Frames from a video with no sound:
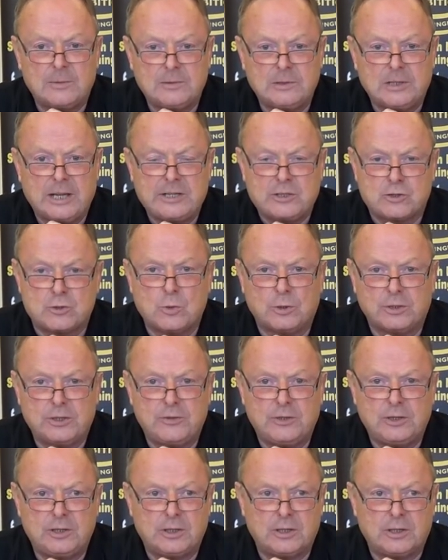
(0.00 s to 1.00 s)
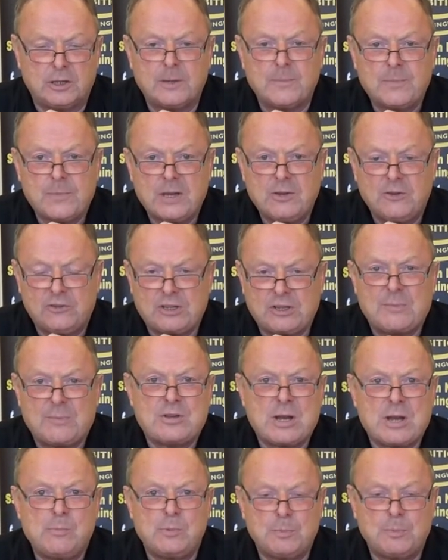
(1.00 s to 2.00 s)
later on in the year,
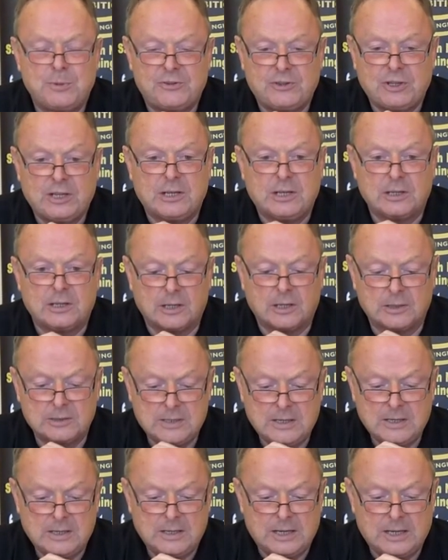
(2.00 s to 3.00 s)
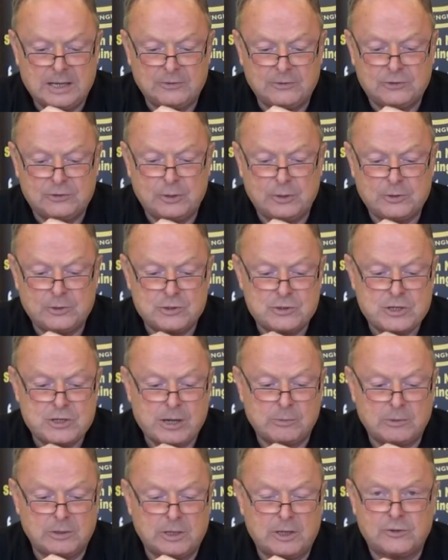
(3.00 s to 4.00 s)
September in particular, and Tony and
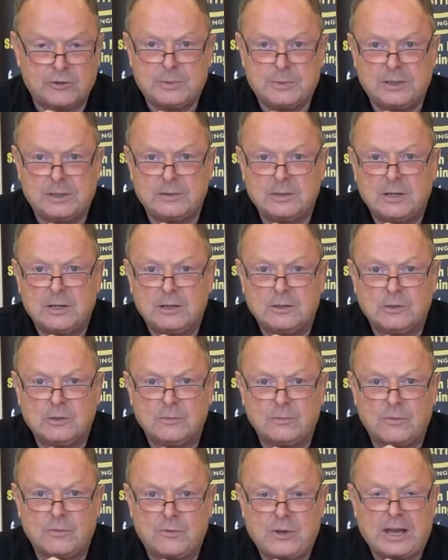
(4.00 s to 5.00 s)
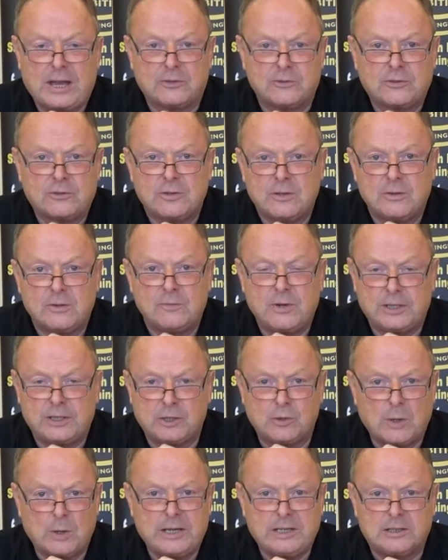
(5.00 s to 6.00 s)
Cheryl are to be thanked very
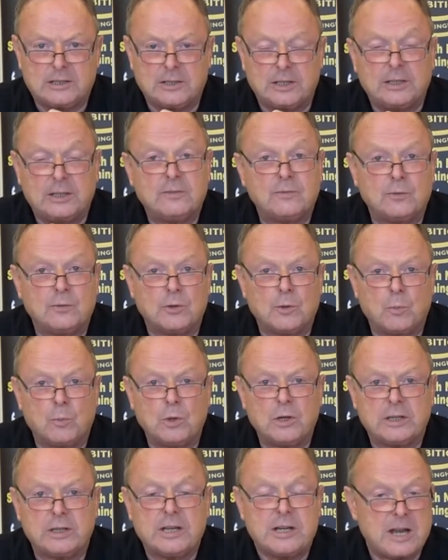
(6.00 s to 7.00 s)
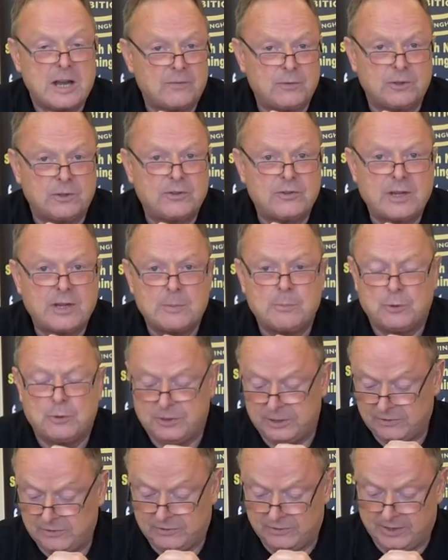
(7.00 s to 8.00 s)
greatly for the work and effort they put
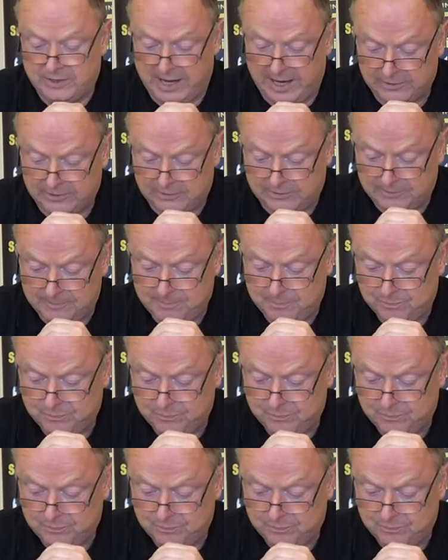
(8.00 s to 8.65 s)
into that.